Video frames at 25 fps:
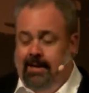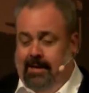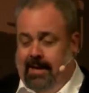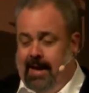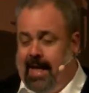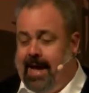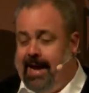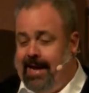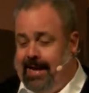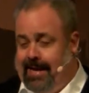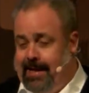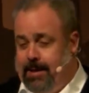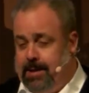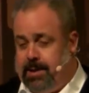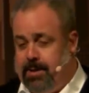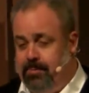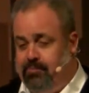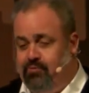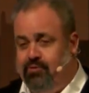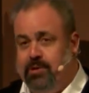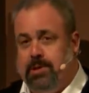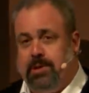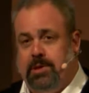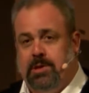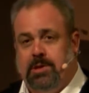like it's
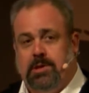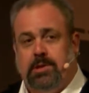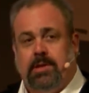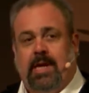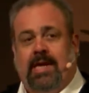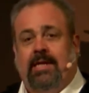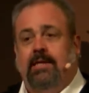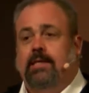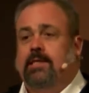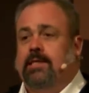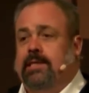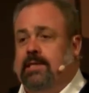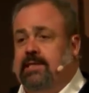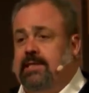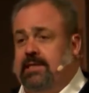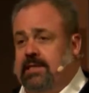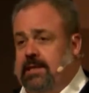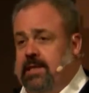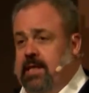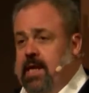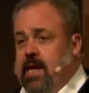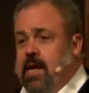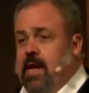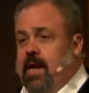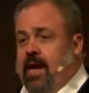a prison
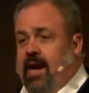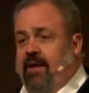sentence.